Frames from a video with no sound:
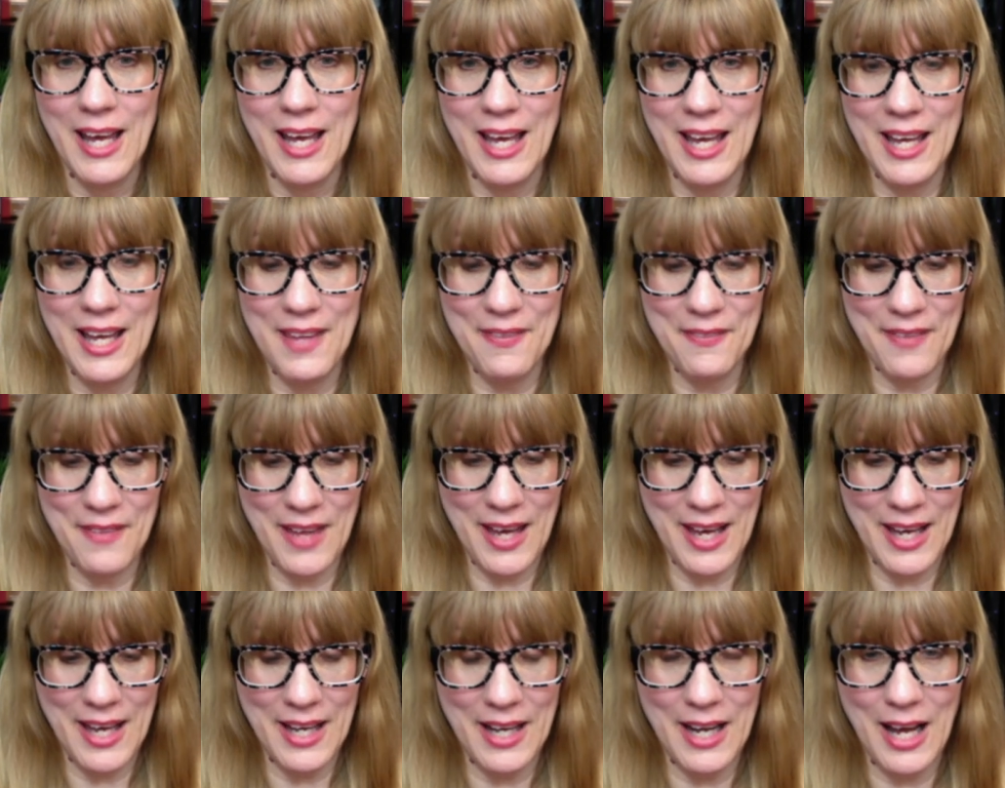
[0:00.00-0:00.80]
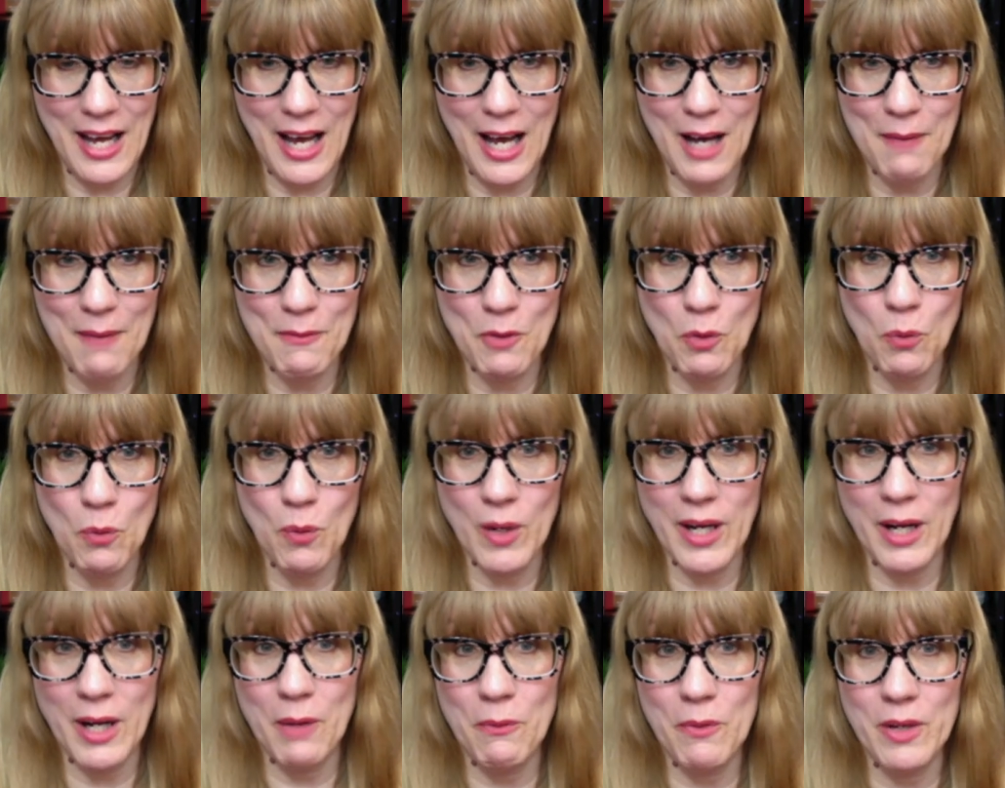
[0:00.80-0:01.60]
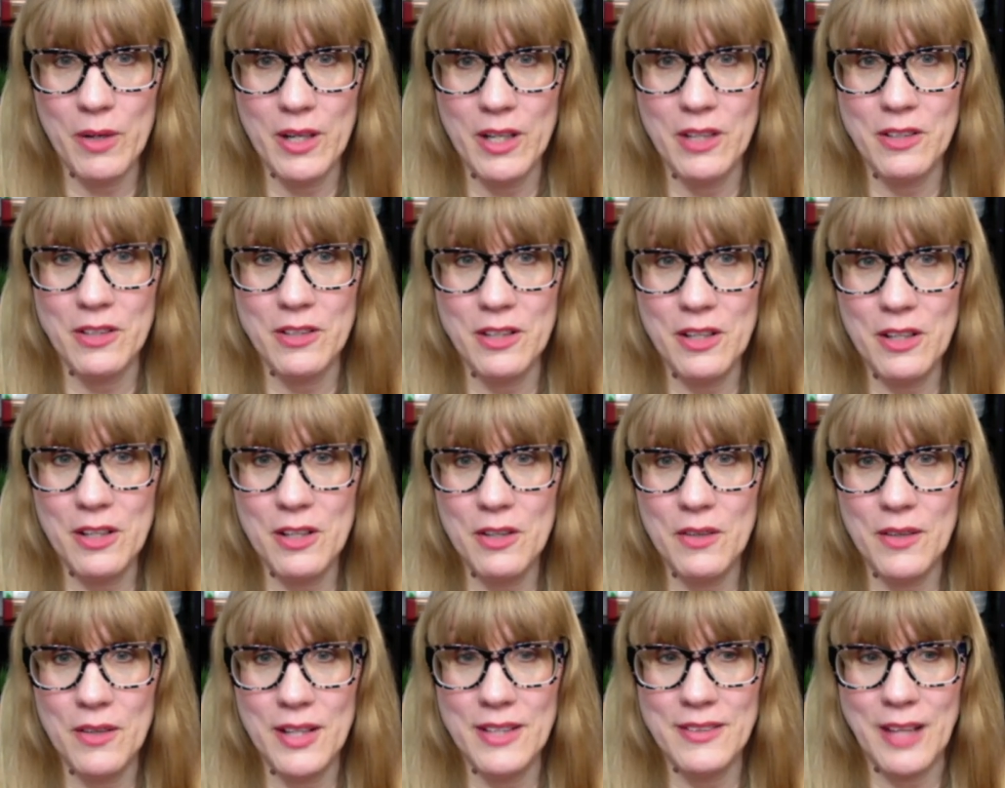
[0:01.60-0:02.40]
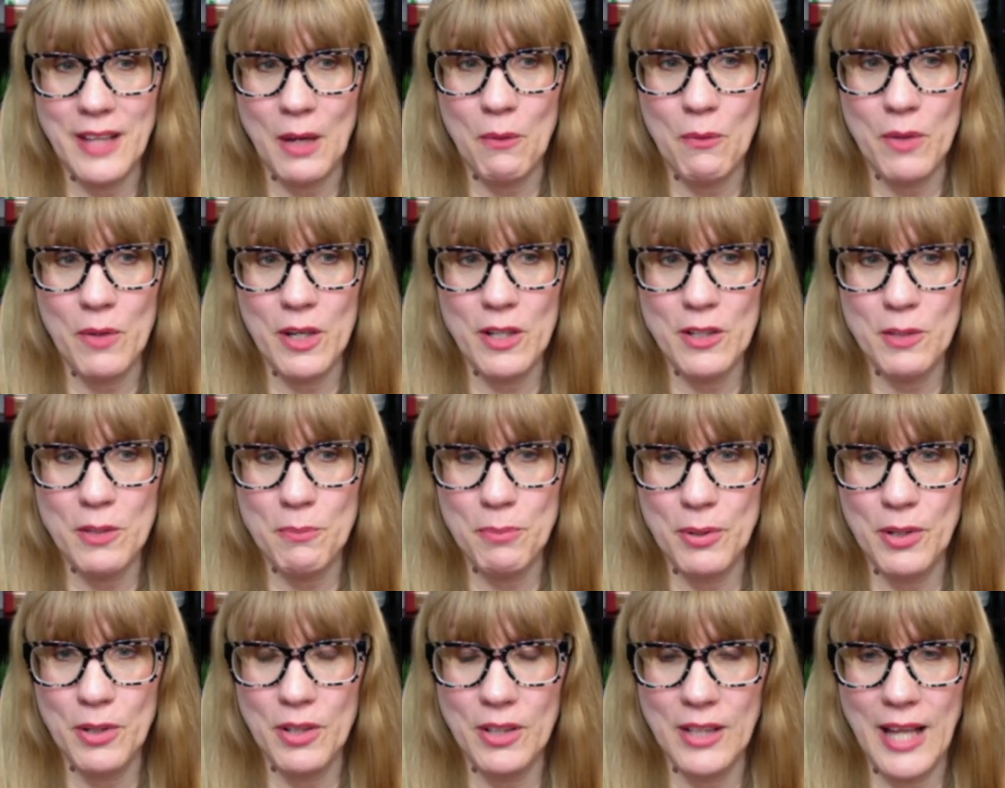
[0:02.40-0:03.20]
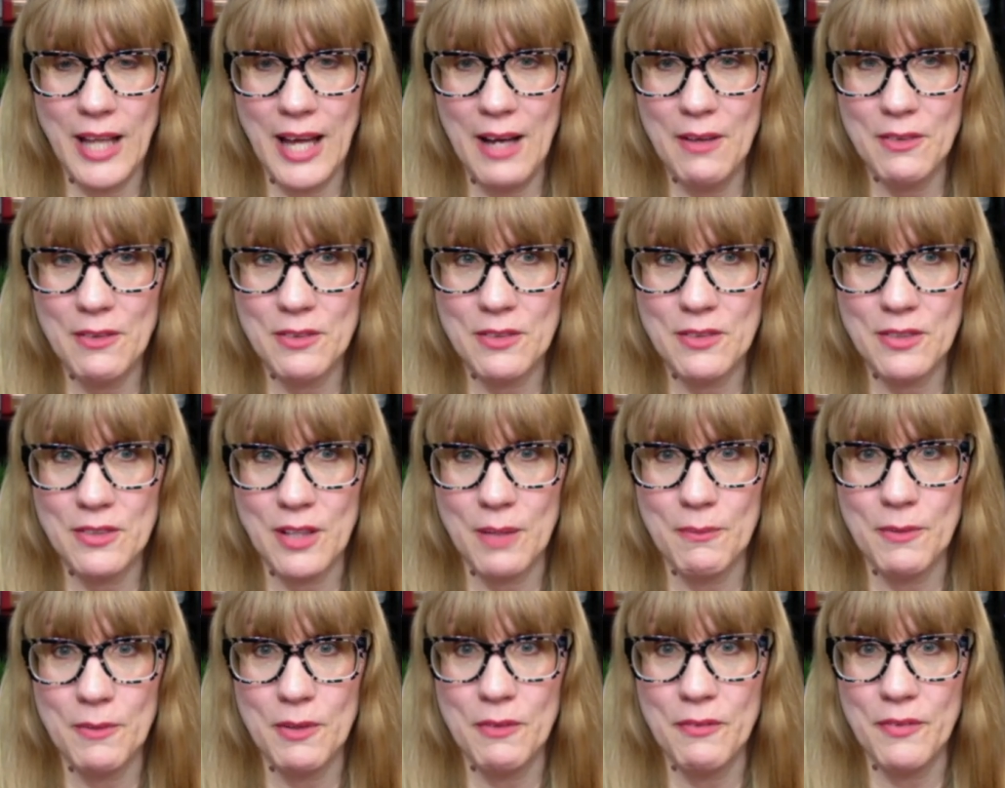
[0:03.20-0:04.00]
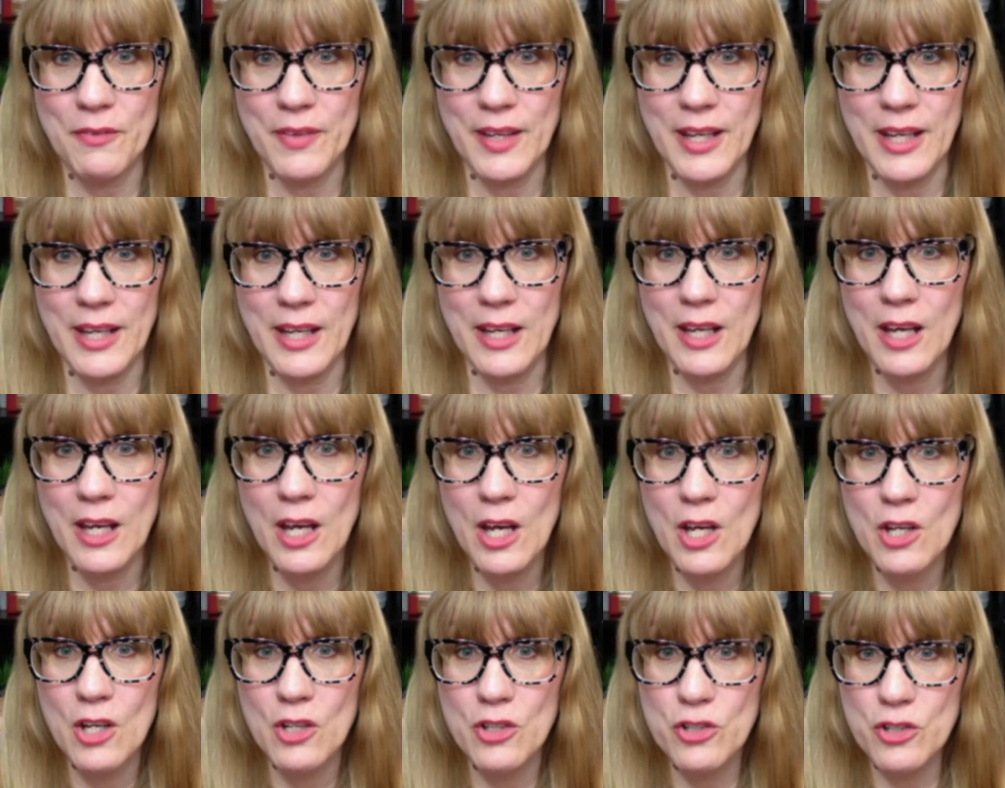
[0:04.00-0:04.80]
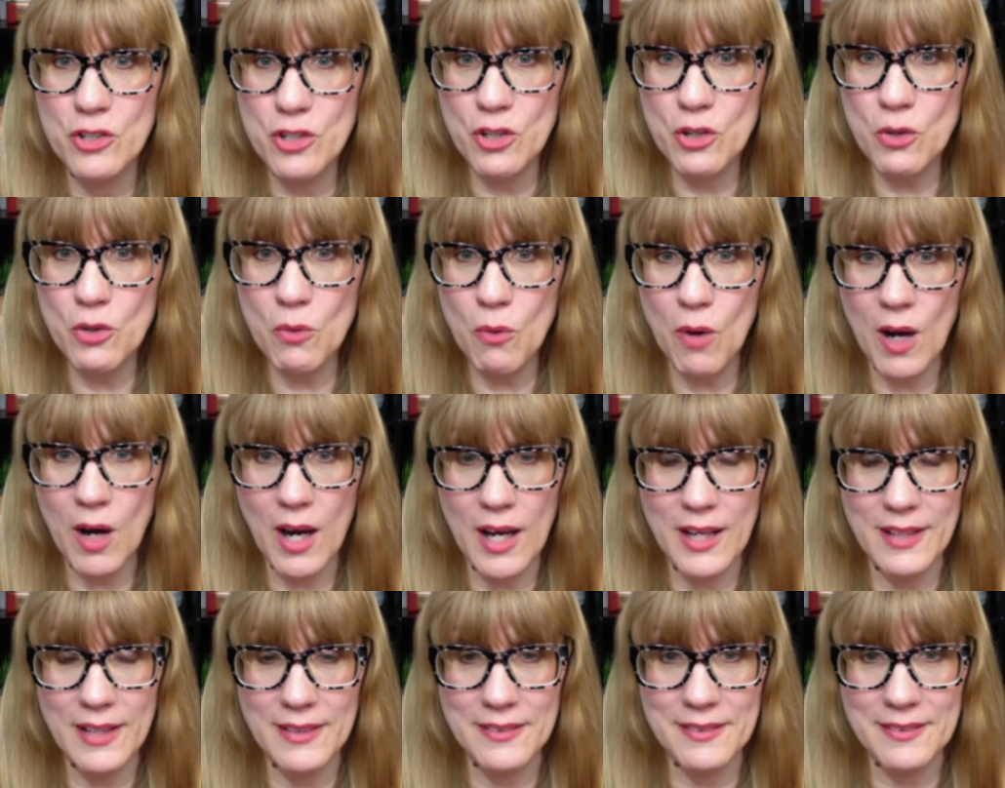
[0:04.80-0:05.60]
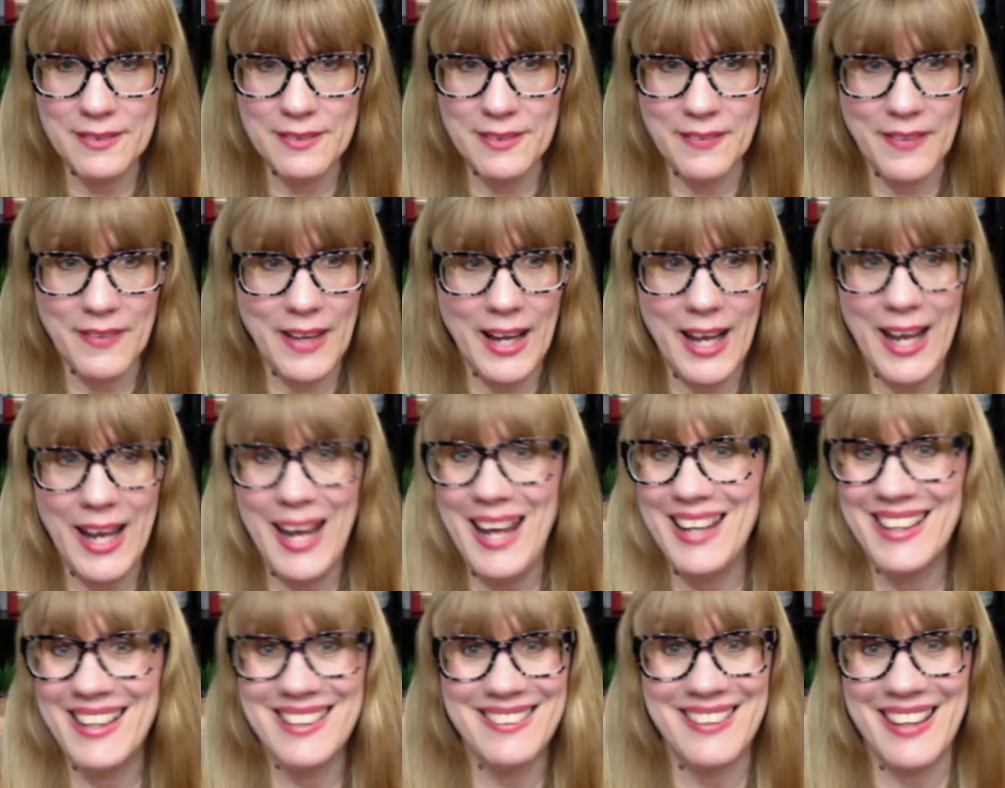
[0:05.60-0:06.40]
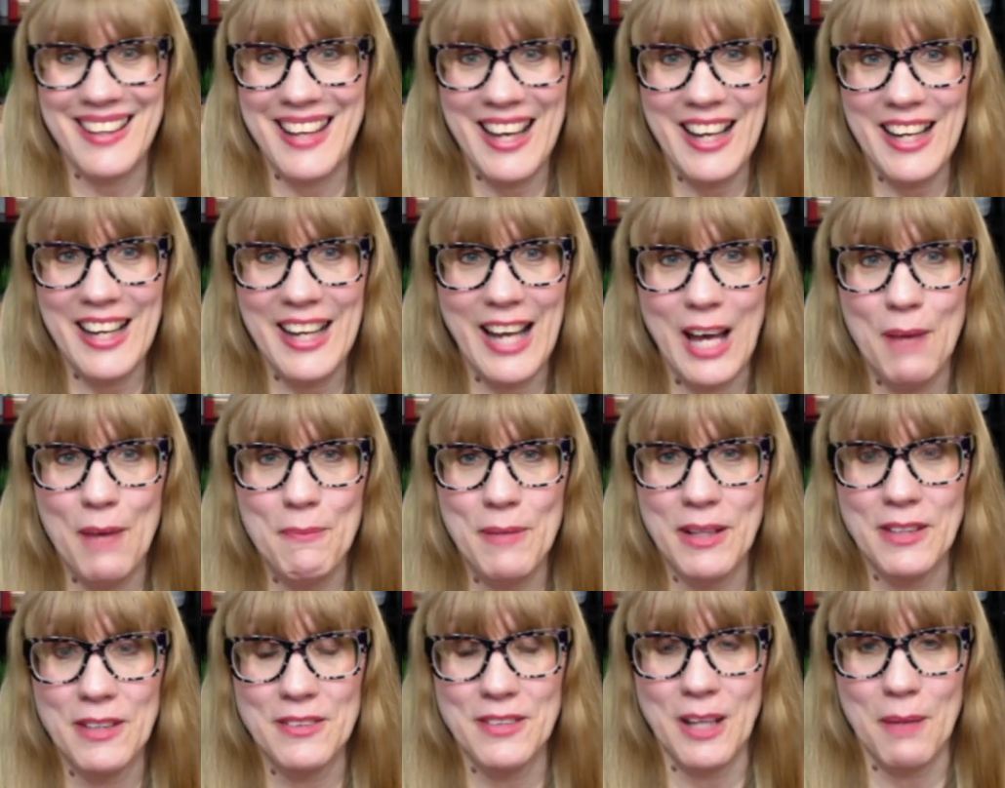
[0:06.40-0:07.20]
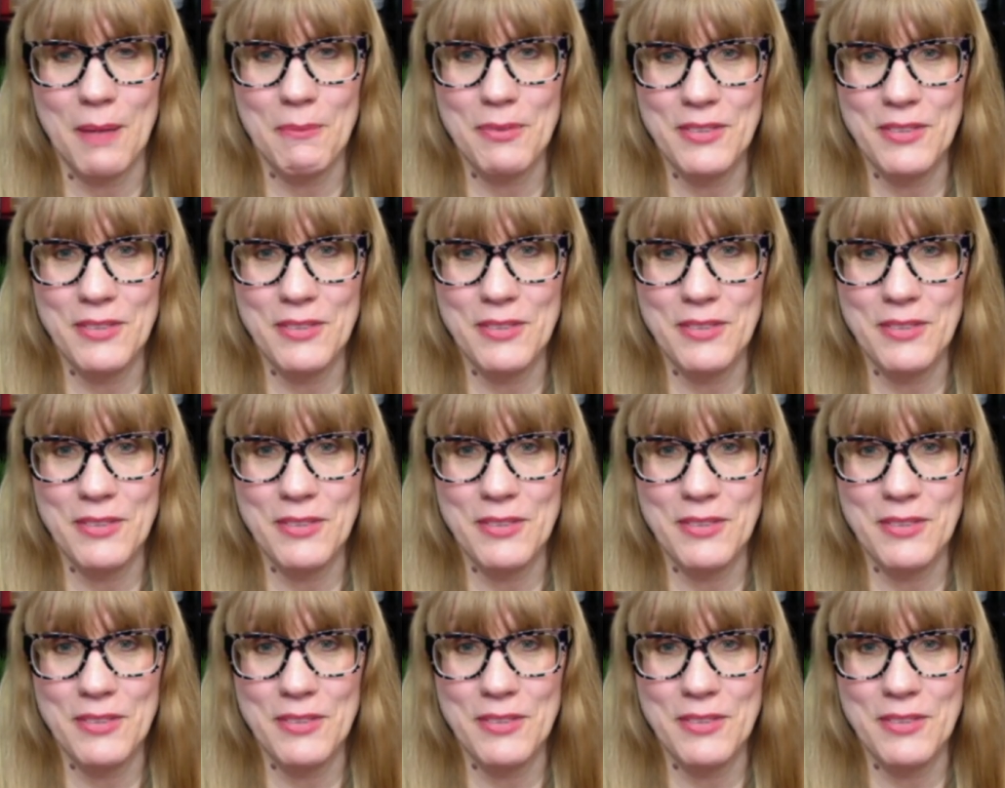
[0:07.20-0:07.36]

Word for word: and then um, what I want to do is I wanted to pull out some of the new ones that I had because they kind of got mixed up.